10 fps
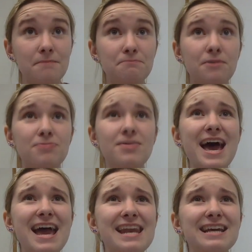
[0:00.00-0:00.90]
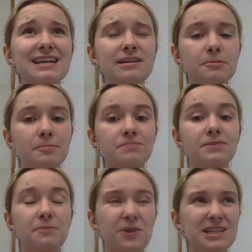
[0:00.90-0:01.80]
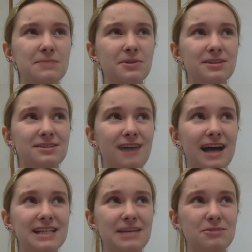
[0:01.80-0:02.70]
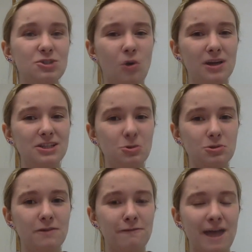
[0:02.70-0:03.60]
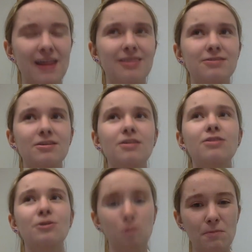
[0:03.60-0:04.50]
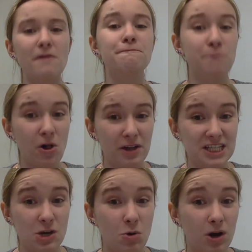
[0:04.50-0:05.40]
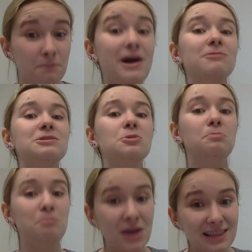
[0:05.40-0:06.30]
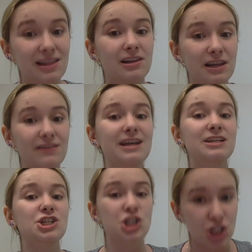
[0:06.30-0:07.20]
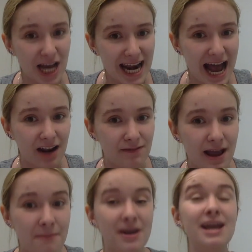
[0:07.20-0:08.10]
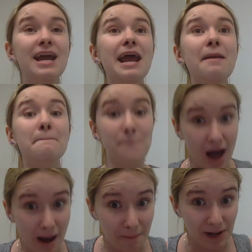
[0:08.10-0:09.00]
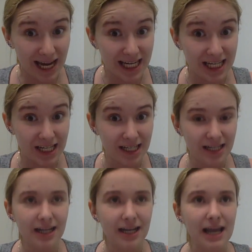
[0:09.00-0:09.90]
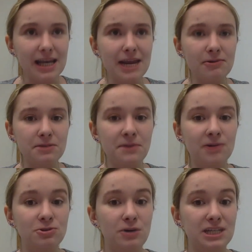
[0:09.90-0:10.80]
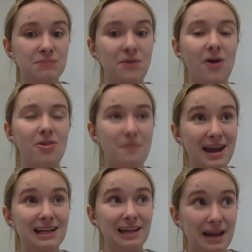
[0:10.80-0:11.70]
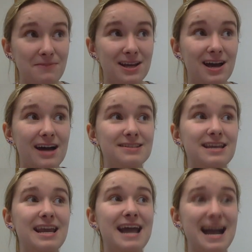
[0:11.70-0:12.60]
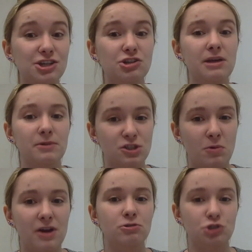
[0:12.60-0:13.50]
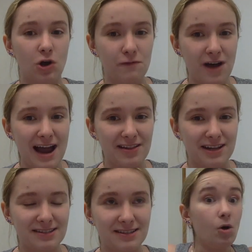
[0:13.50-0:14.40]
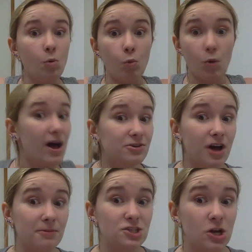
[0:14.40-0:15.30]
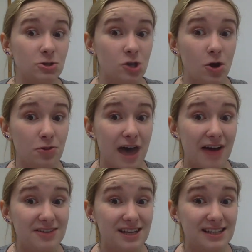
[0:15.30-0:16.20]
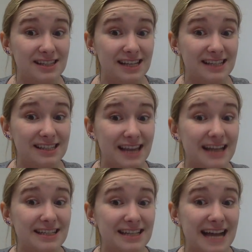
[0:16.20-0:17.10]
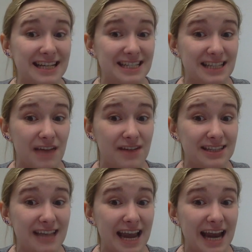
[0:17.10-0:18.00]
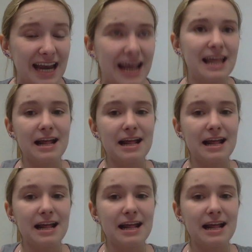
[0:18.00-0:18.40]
But then, the principal decides he was going to defend the group of bullies who were about to beat the living shit out of him in public, and he was about to expel the main lead because he actually was the one who showed violence. Welcome to 2016 slash 17!